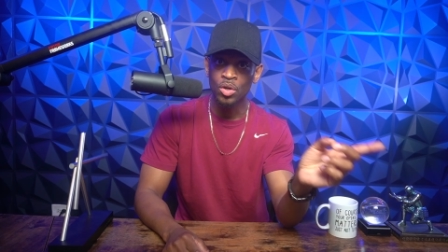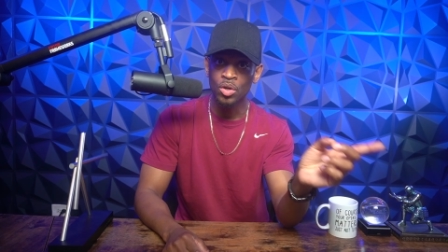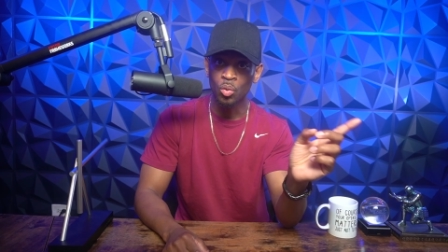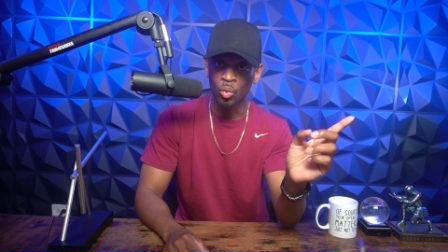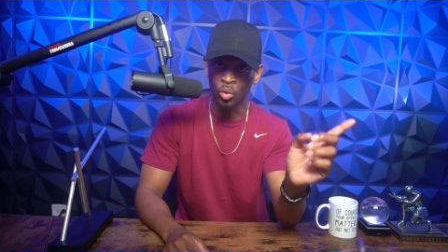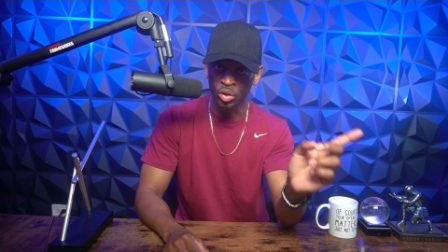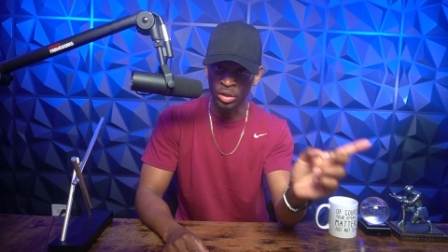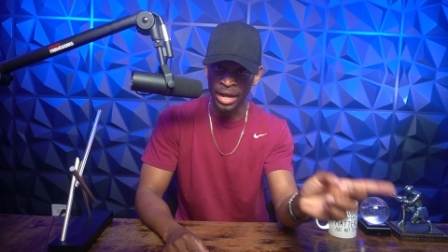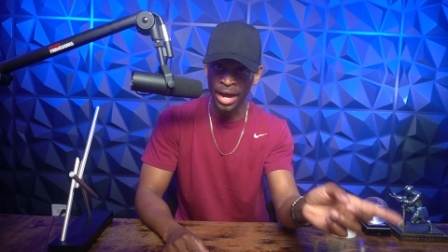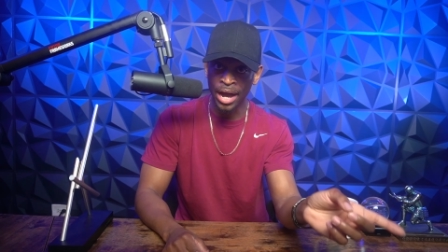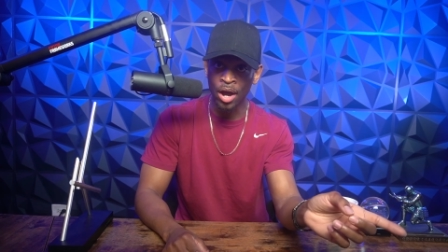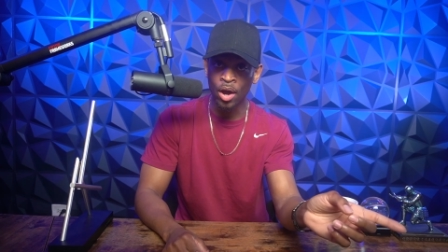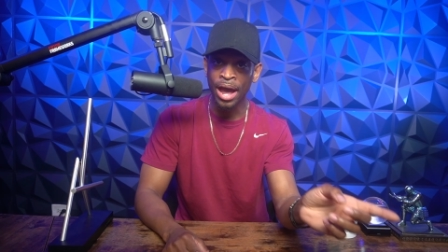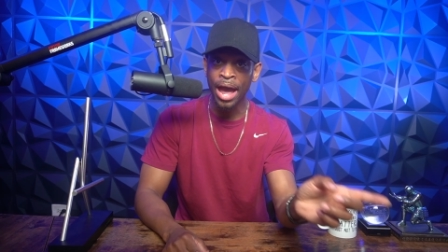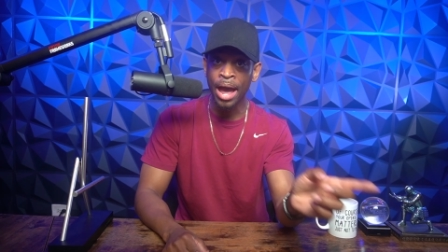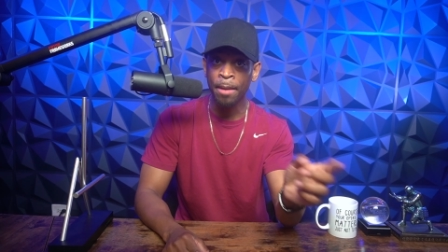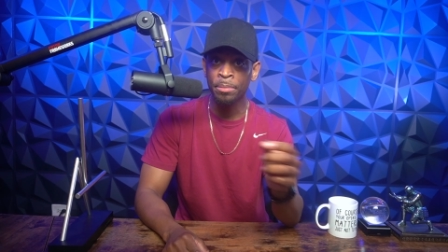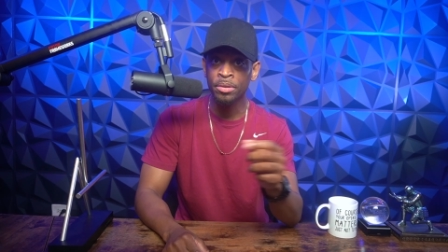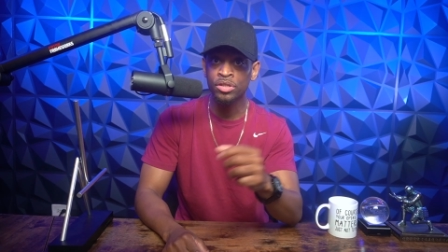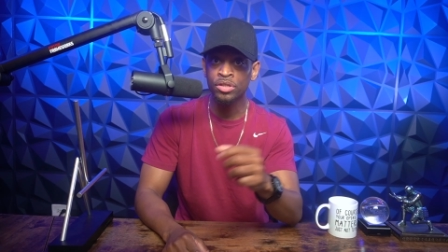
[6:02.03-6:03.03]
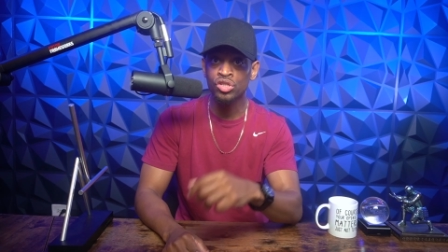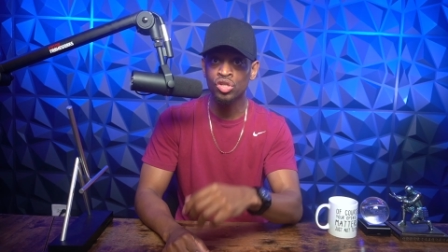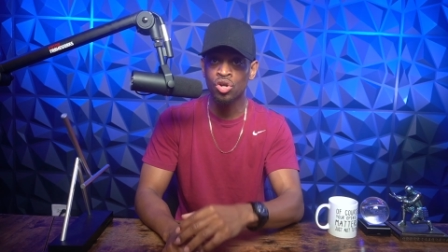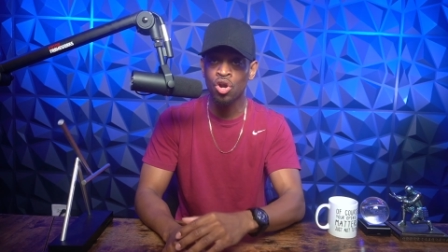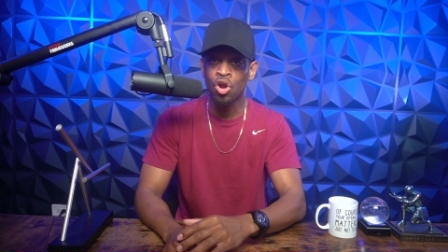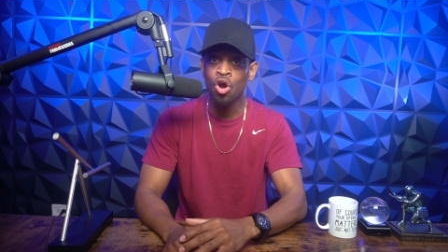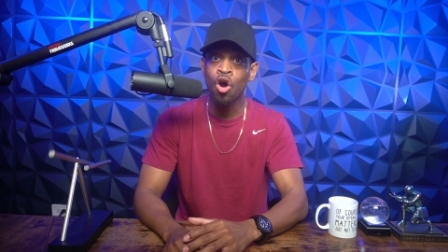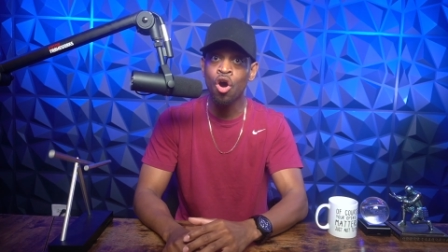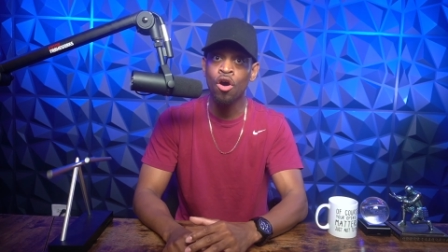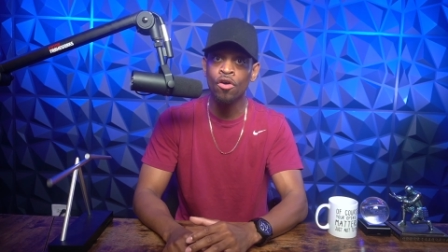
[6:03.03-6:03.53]
will now happen to
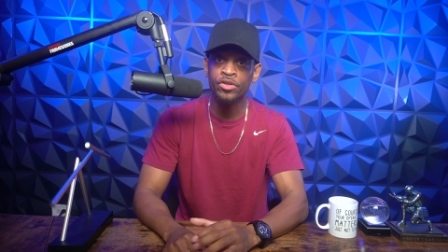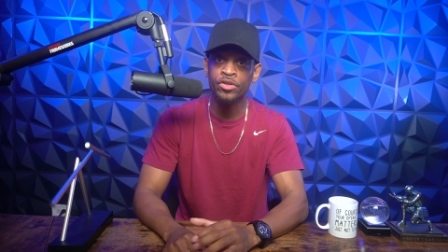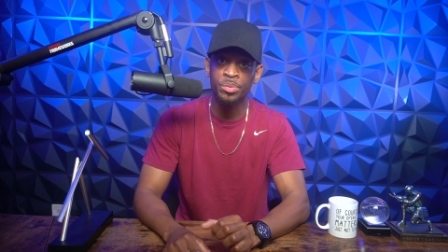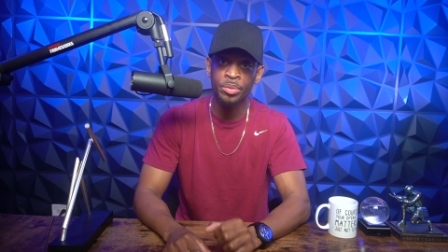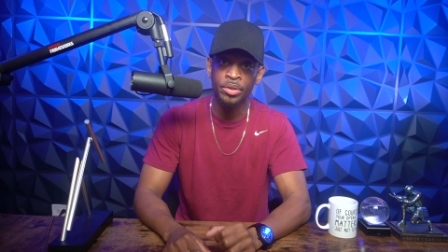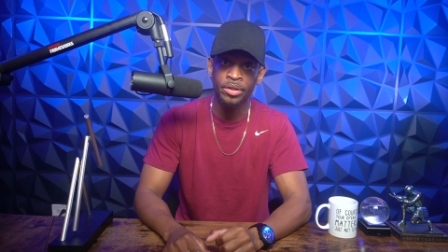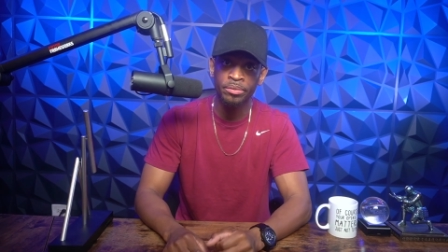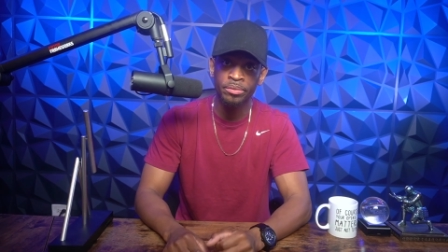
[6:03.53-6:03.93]
her offspring.